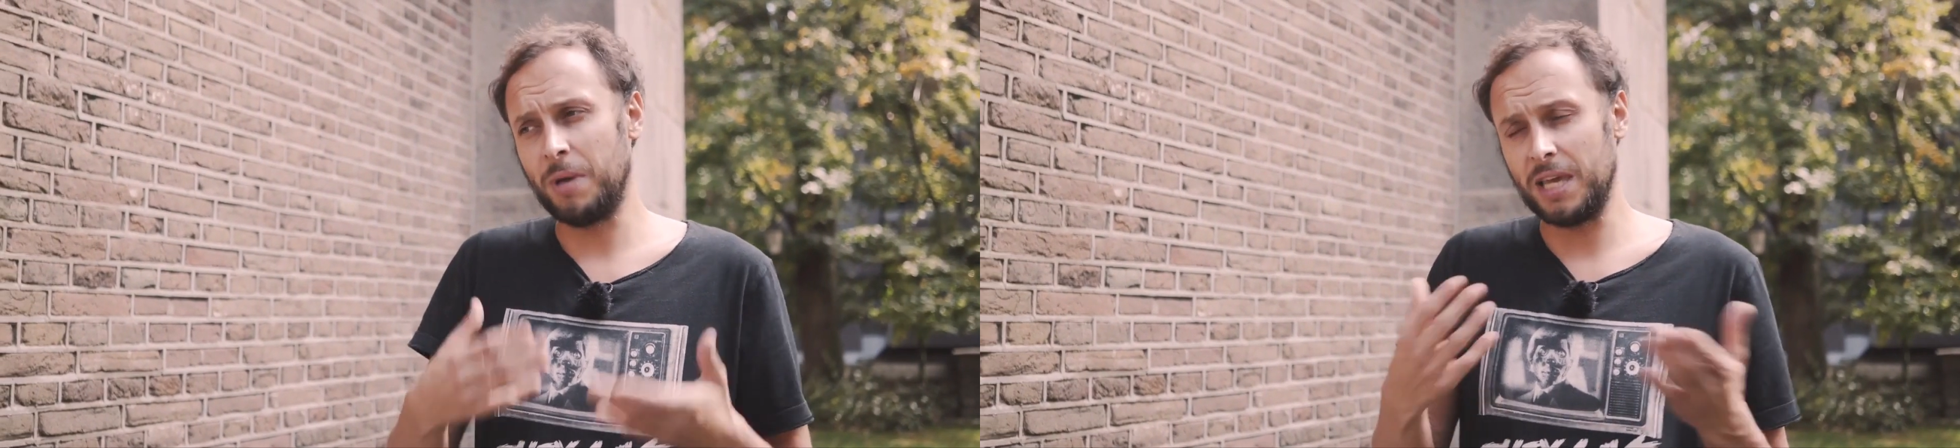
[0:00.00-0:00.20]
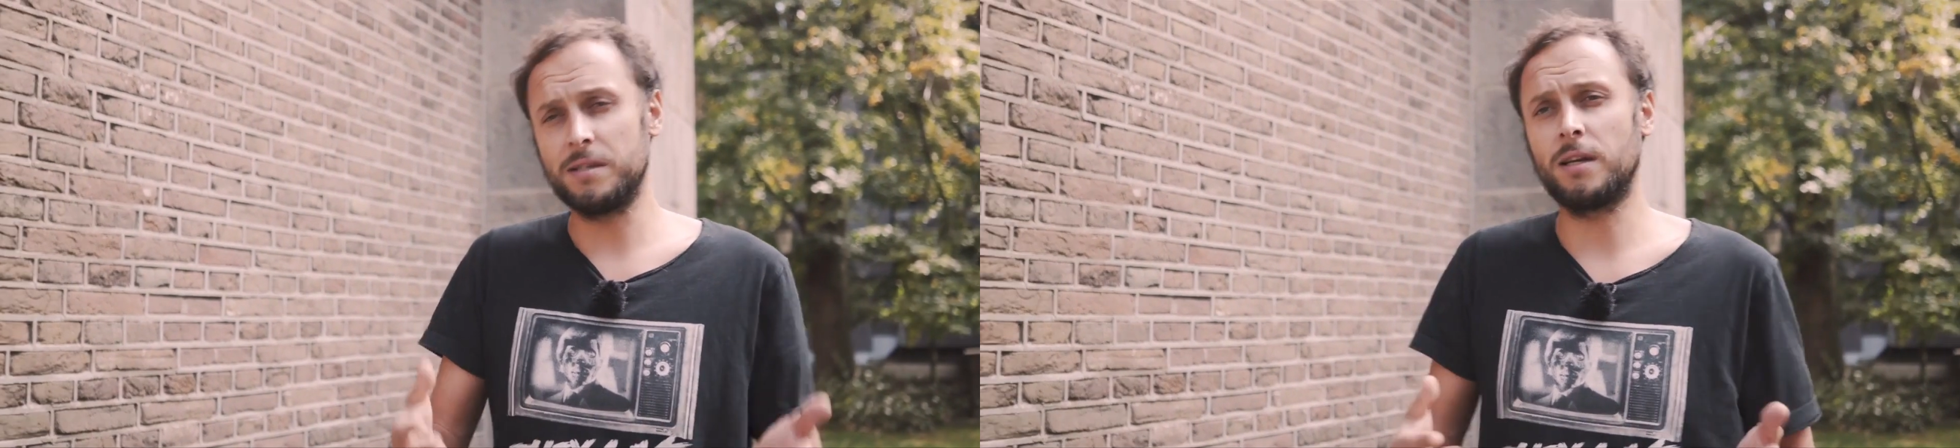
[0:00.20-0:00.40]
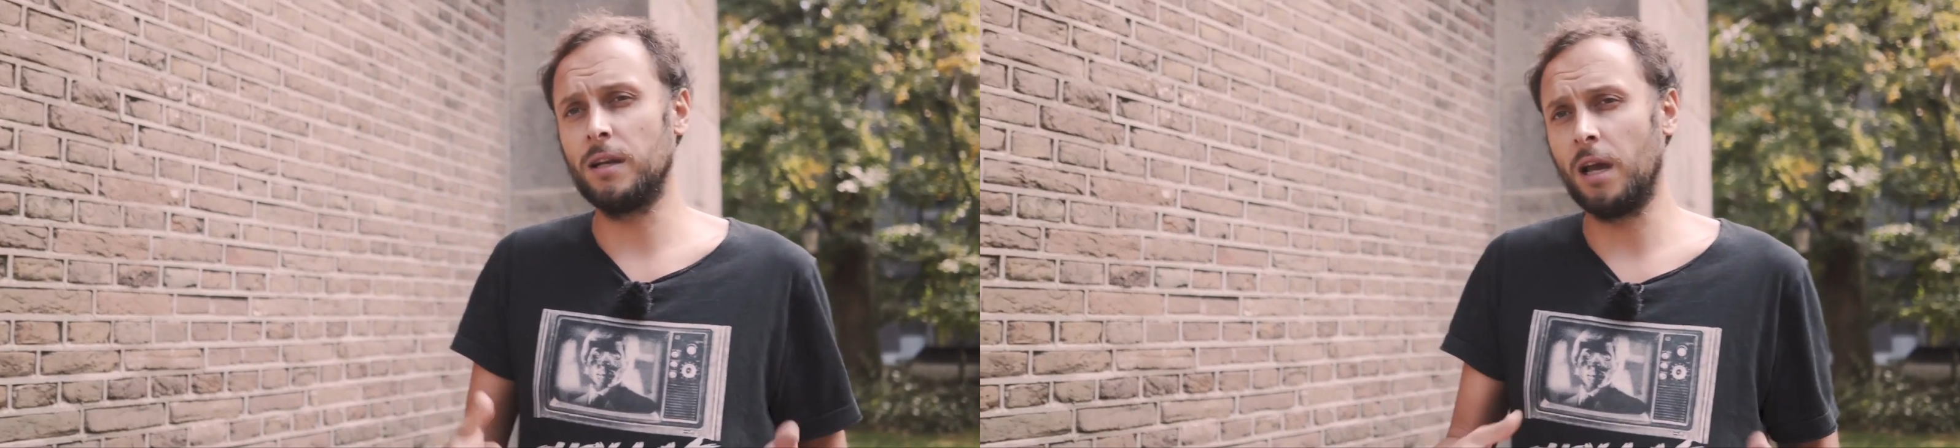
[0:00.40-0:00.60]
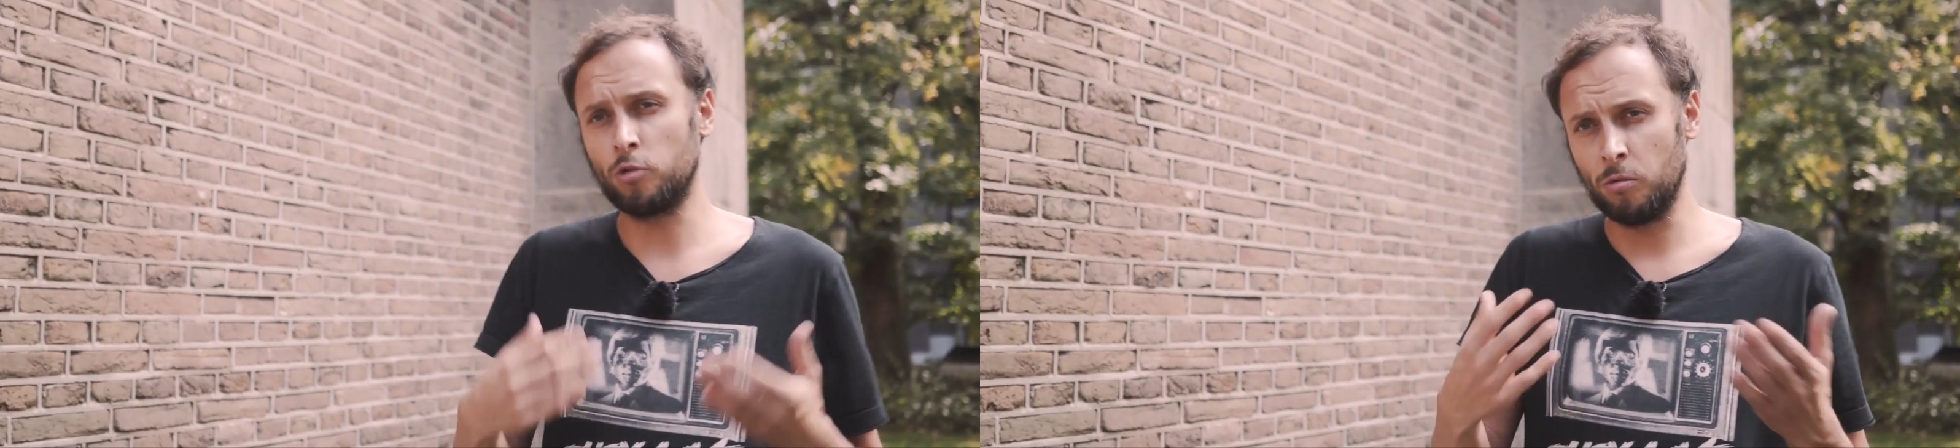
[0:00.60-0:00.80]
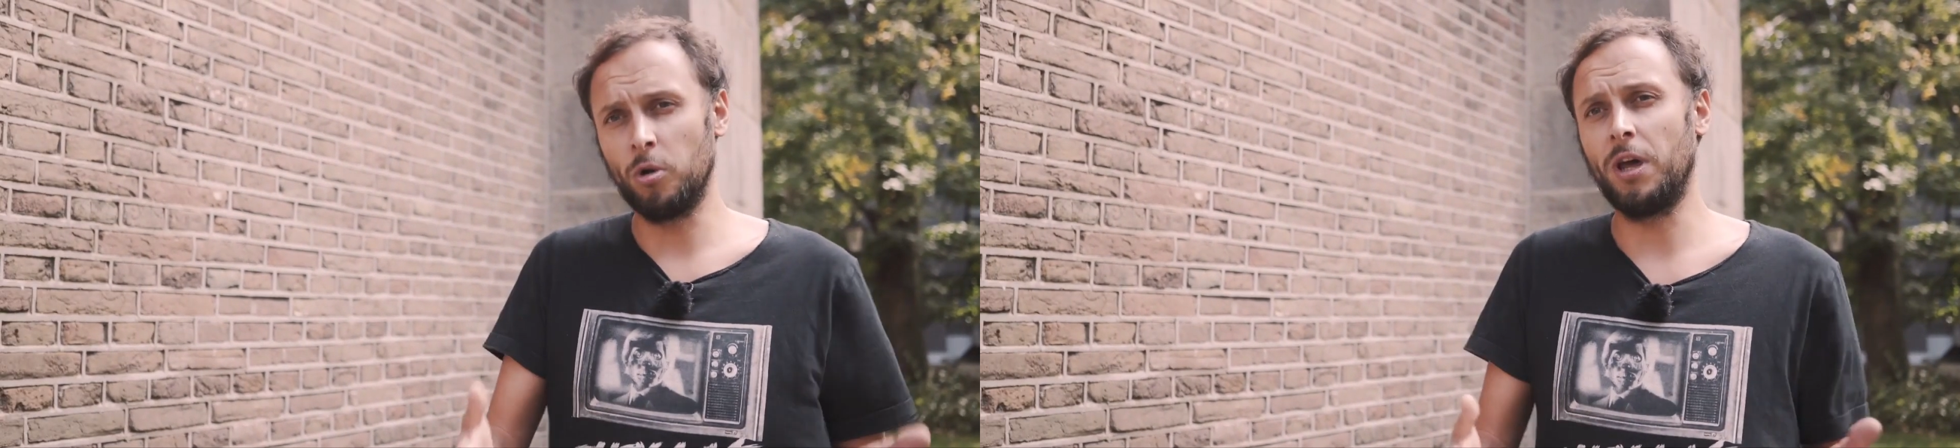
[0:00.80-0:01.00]
basically
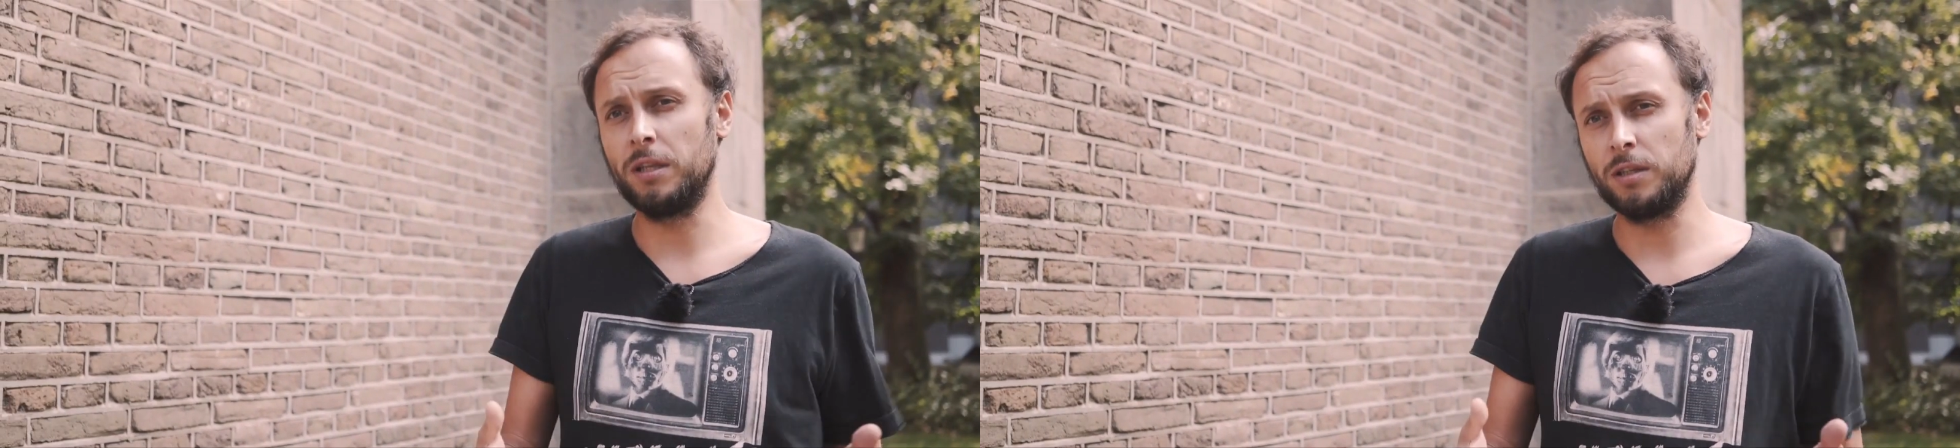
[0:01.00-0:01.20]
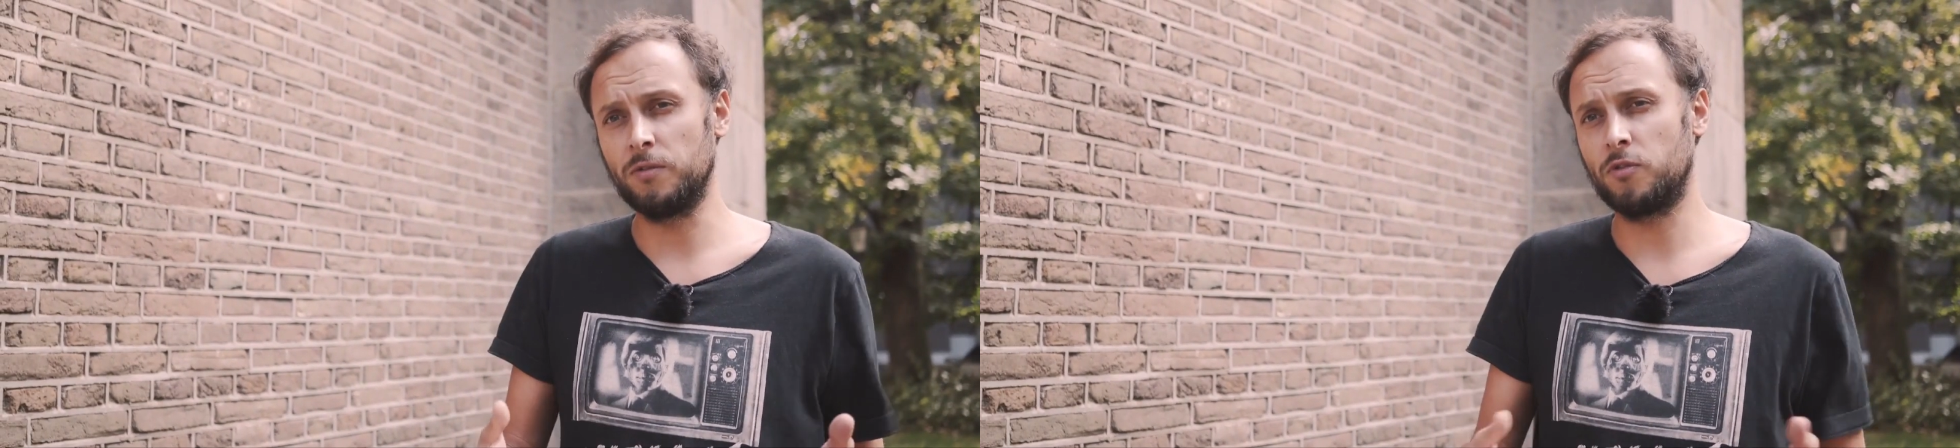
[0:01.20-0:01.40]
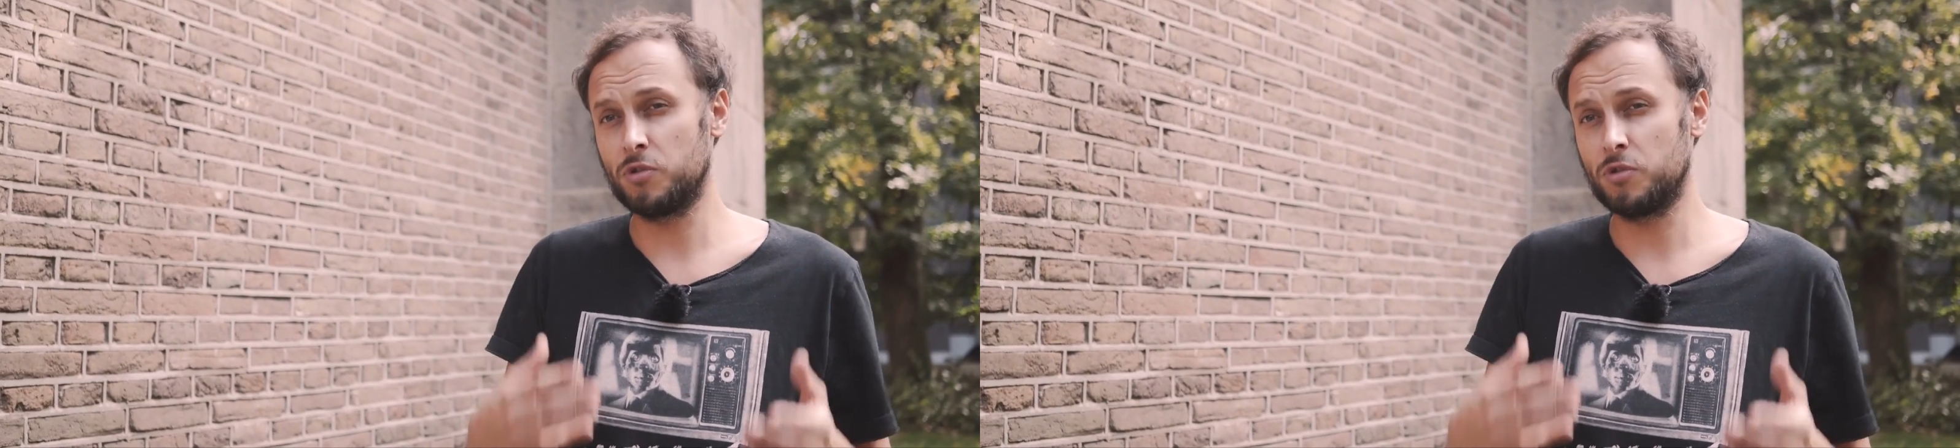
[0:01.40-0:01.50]
accumulated through